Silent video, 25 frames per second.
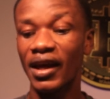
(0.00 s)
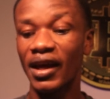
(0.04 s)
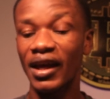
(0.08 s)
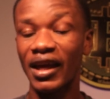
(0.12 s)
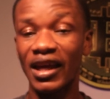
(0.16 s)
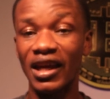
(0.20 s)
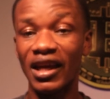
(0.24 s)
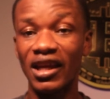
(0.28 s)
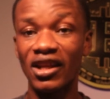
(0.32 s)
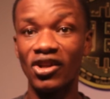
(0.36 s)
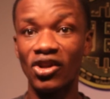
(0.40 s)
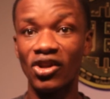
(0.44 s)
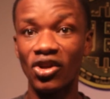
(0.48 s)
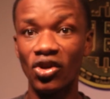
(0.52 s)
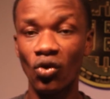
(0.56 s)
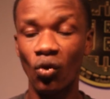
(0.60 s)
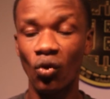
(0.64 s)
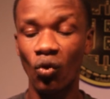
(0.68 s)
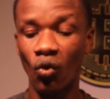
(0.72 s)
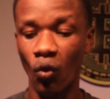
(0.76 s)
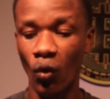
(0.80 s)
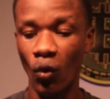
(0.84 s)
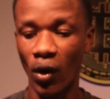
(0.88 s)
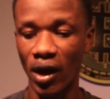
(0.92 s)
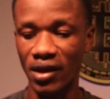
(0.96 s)
a new
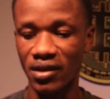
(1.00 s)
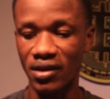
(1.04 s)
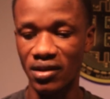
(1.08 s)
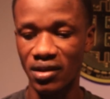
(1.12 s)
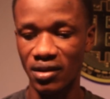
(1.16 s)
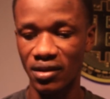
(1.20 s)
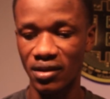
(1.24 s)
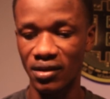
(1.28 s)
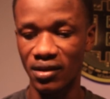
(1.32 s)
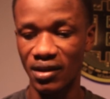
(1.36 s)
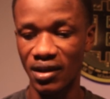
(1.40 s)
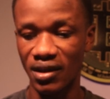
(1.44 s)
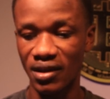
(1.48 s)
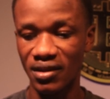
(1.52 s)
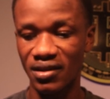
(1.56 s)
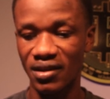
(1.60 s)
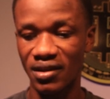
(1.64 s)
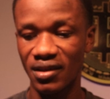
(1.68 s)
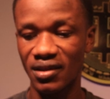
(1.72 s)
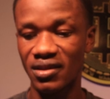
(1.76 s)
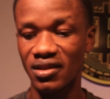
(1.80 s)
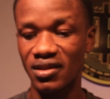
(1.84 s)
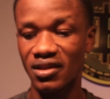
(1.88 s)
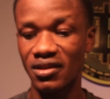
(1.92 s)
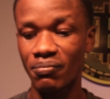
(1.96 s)
quest,
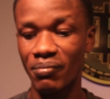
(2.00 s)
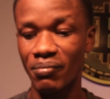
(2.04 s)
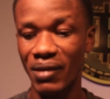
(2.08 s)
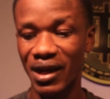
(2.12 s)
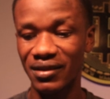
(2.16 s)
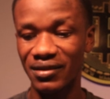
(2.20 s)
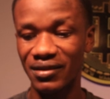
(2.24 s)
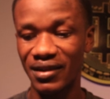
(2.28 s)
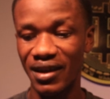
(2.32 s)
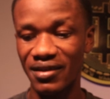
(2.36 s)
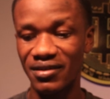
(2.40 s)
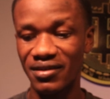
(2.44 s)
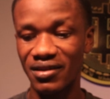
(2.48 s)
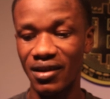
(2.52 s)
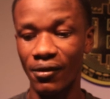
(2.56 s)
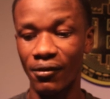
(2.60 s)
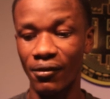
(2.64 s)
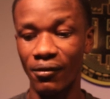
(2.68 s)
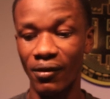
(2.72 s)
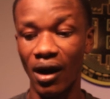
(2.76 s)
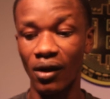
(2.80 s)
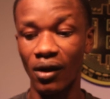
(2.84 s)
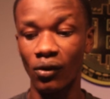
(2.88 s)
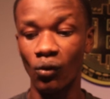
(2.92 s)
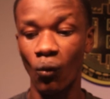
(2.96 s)
this smartest
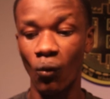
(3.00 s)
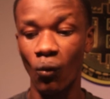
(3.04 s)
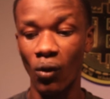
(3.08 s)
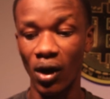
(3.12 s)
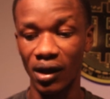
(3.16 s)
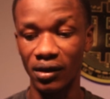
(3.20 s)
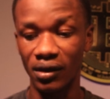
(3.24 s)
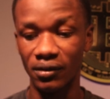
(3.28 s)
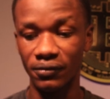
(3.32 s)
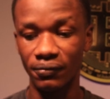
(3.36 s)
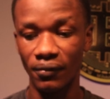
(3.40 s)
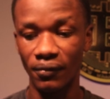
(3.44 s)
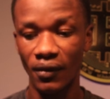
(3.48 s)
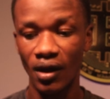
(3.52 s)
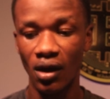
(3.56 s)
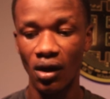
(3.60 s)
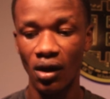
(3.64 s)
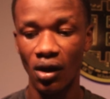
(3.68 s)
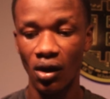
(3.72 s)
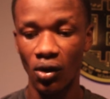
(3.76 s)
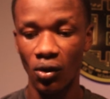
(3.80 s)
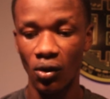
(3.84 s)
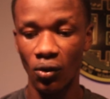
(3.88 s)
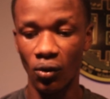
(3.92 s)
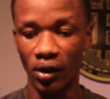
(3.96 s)
round one.
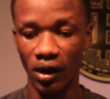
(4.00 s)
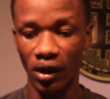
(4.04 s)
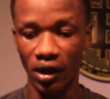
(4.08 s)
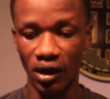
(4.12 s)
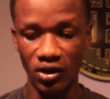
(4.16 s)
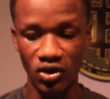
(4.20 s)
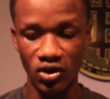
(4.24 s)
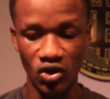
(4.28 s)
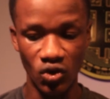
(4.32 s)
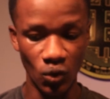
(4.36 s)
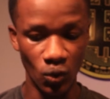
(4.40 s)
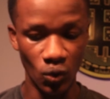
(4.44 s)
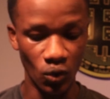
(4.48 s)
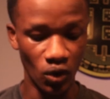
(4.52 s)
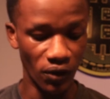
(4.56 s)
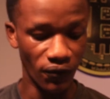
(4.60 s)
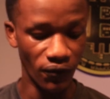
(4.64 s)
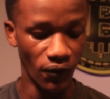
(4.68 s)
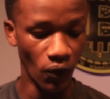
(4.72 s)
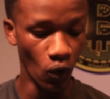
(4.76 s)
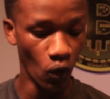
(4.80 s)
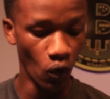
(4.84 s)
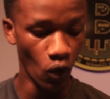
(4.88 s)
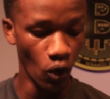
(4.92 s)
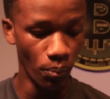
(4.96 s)
Okay, so if
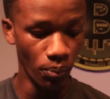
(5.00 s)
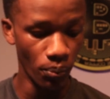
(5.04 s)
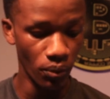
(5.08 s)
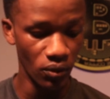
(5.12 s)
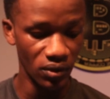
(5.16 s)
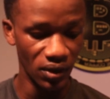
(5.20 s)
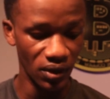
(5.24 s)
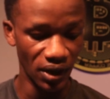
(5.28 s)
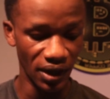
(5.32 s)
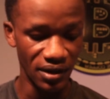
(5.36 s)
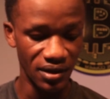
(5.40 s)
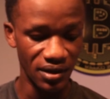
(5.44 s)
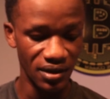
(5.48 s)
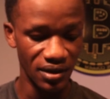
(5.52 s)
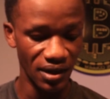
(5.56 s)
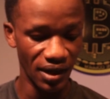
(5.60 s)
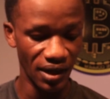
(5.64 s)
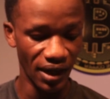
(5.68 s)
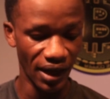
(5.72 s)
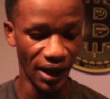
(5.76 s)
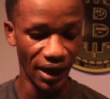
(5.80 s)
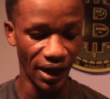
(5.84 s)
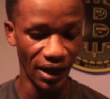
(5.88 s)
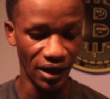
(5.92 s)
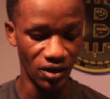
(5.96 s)
you open it
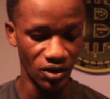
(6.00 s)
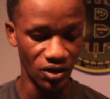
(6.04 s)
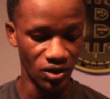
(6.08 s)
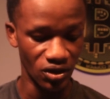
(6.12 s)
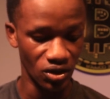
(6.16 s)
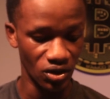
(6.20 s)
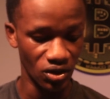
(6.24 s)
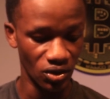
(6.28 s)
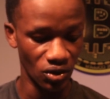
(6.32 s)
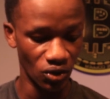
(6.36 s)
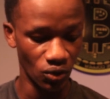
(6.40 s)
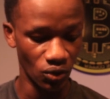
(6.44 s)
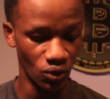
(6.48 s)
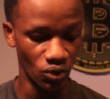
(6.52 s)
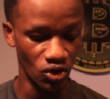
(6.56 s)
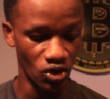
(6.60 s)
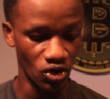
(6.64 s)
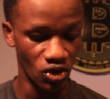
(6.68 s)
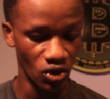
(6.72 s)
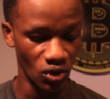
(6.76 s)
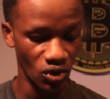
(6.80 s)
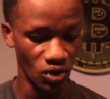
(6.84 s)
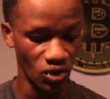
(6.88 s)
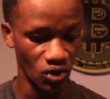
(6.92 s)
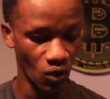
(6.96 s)
and you
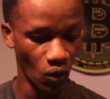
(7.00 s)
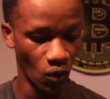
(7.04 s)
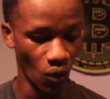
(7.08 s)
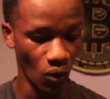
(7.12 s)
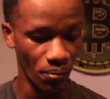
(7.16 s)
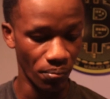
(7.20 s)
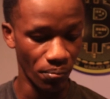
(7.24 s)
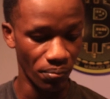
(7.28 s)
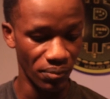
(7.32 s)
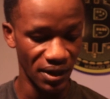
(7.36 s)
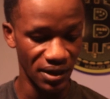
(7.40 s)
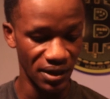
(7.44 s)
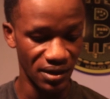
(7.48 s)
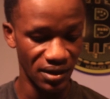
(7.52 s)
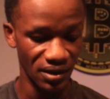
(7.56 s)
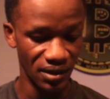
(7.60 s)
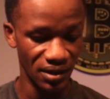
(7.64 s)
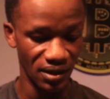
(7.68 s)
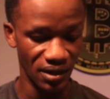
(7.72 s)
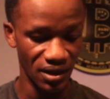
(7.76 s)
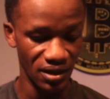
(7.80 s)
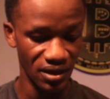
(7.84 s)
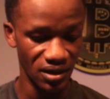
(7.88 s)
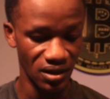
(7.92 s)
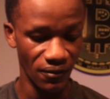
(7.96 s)
just complete
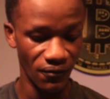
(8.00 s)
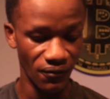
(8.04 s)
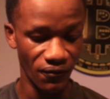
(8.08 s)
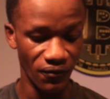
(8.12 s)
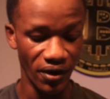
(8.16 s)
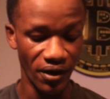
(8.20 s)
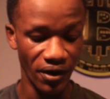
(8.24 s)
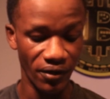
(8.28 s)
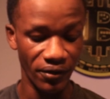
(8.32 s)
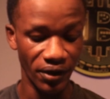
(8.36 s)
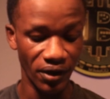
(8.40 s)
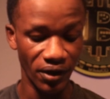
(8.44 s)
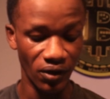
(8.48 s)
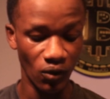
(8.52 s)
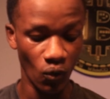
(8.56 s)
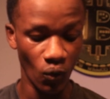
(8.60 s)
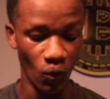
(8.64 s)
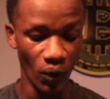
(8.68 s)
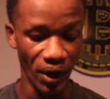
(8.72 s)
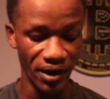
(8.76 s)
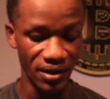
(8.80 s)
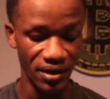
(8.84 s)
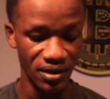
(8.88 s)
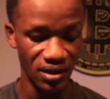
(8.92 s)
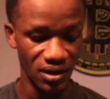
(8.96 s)
this very
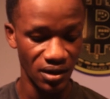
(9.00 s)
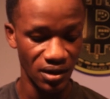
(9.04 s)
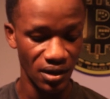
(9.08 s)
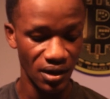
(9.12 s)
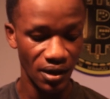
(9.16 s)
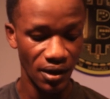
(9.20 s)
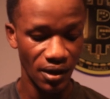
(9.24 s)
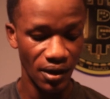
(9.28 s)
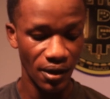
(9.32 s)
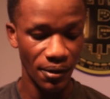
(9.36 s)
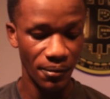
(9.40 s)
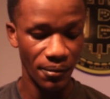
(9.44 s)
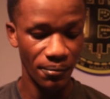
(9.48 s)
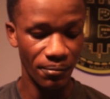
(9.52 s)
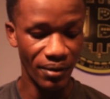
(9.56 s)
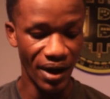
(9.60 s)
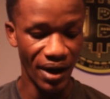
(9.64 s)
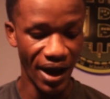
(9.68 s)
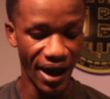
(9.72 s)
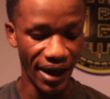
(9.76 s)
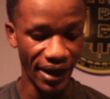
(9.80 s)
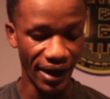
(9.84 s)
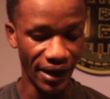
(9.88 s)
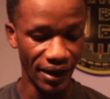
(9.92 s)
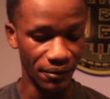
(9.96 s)
quest
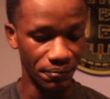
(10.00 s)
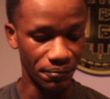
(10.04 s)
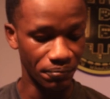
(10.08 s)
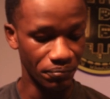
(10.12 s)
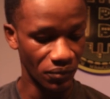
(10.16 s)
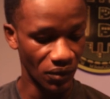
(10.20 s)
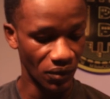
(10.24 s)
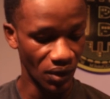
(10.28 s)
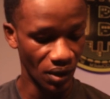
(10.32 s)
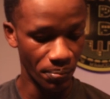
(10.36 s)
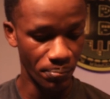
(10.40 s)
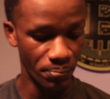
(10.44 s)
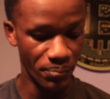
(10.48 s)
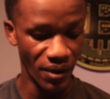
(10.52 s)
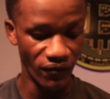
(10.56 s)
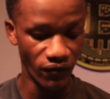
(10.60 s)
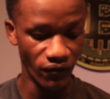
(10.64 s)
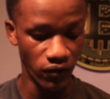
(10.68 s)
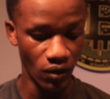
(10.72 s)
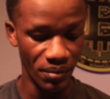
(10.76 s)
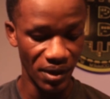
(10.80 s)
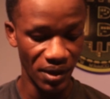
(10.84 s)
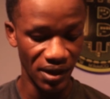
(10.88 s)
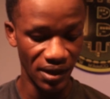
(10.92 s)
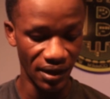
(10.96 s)
by
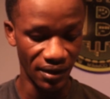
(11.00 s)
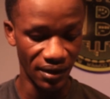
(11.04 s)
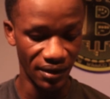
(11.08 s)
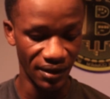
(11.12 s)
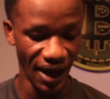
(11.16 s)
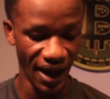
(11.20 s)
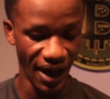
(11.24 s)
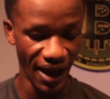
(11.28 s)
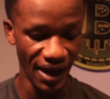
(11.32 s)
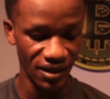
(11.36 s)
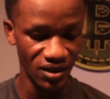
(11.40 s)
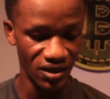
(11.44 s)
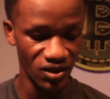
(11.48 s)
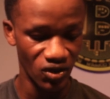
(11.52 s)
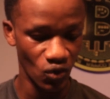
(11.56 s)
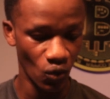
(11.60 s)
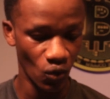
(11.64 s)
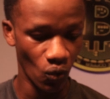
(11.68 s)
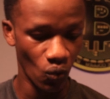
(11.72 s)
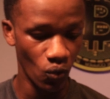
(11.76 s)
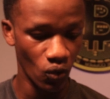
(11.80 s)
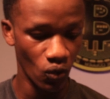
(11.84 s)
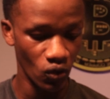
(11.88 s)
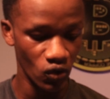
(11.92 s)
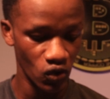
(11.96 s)
performing the task. So
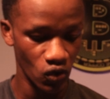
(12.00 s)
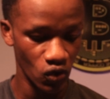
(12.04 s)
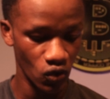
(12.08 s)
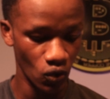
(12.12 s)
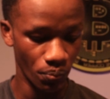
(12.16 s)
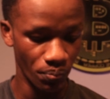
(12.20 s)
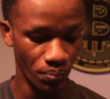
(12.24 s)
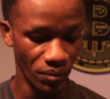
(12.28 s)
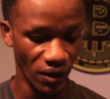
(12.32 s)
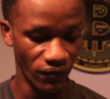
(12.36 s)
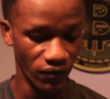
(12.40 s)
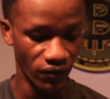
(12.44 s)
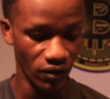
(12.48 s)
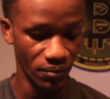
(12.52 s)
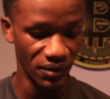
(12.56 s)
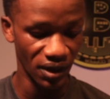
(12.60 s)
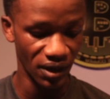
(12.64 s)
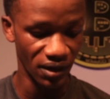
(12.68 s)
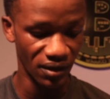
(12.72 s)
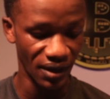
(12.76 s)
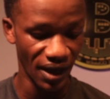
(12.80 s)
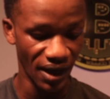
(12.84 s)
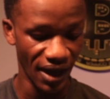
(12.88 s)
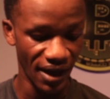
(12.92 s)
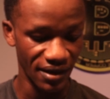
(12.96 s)
once you perform the
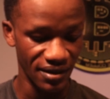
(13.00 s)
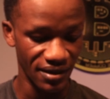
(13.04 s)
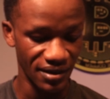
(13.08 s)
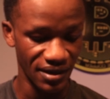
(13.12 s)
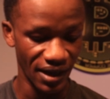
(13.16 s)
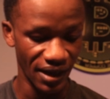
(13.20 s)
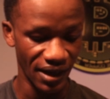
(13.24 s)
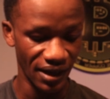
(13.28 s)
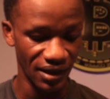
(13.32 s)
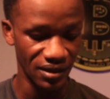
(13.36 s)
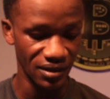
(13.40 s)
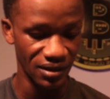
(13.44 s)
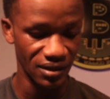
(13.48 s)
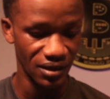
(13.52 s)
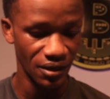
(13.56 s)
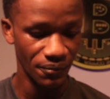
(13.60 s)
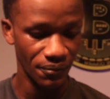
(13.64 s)
task and